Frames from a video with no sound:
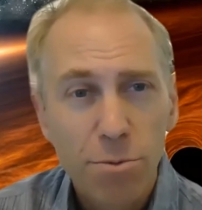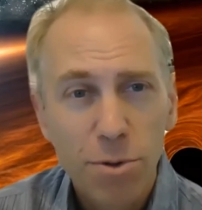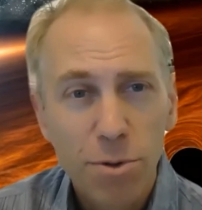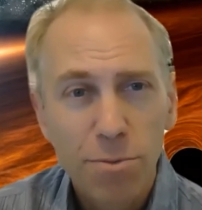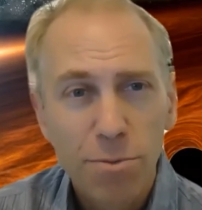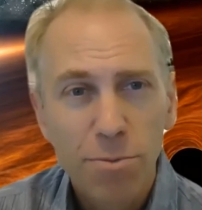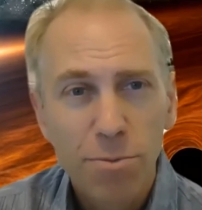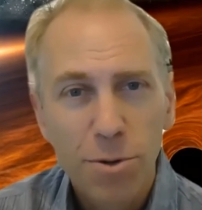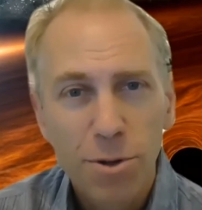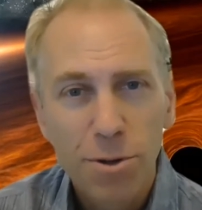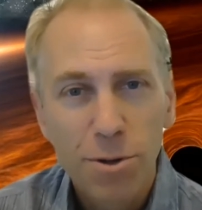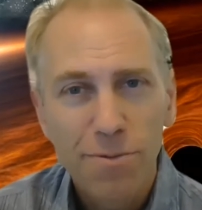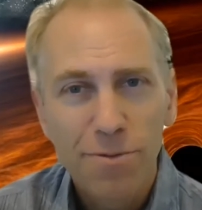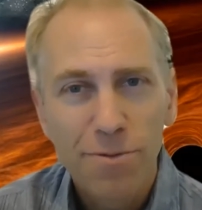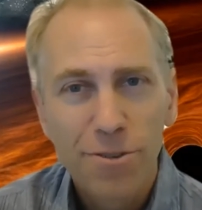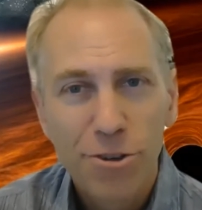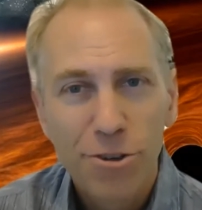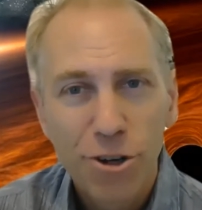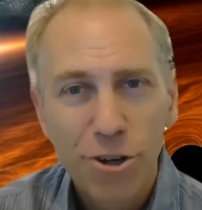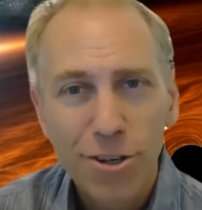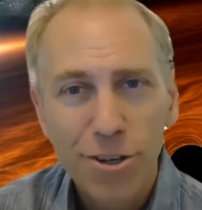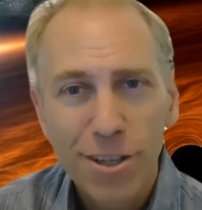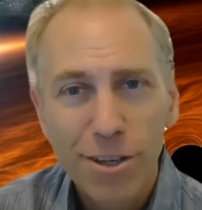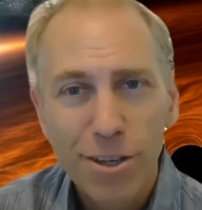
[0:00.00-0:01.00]
We'll
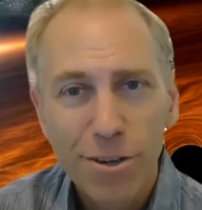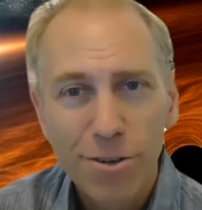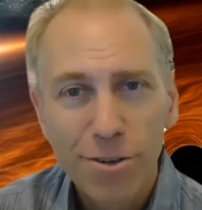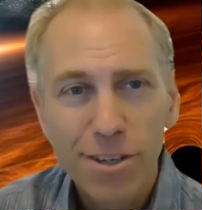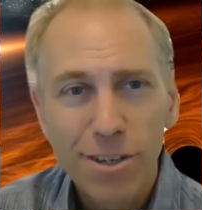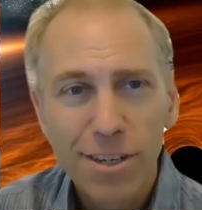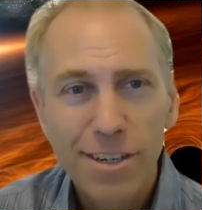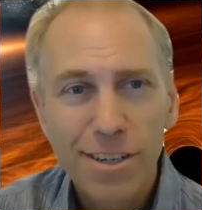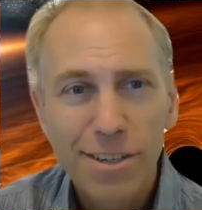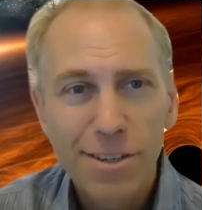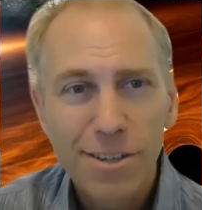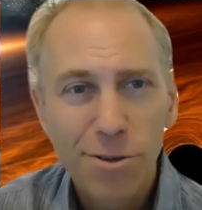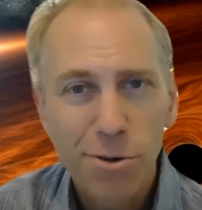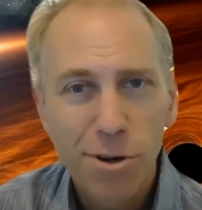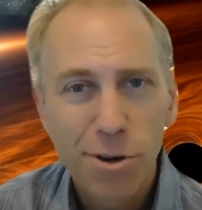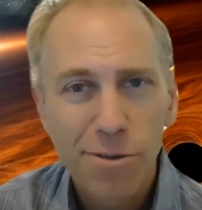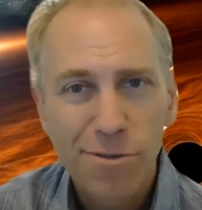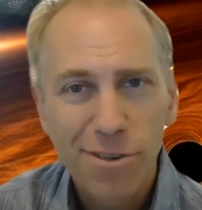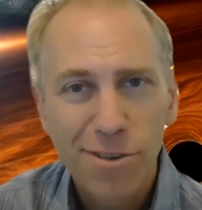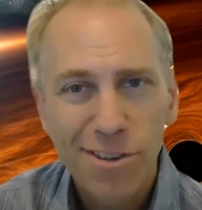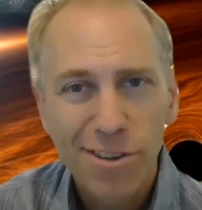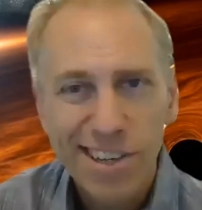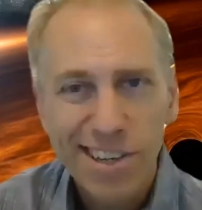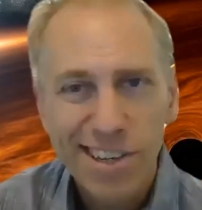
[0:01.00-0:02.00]
chunk those into two
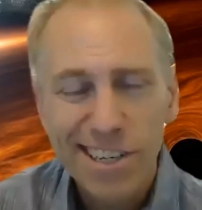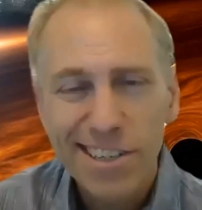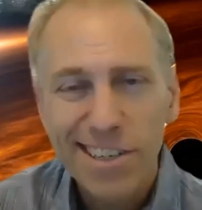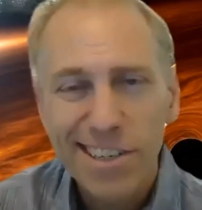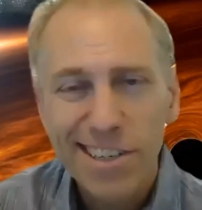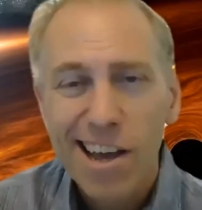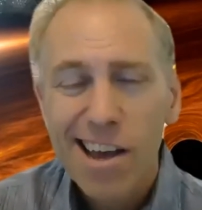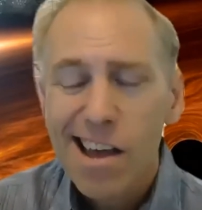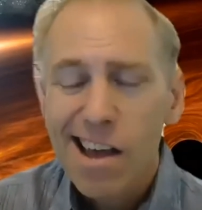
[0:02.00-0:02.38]
different things.